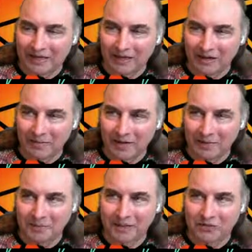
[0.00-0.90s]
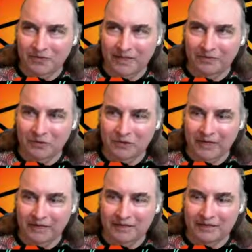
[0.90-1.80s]
optimized for the average
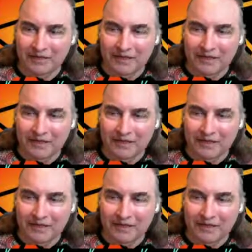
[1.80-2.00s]
case,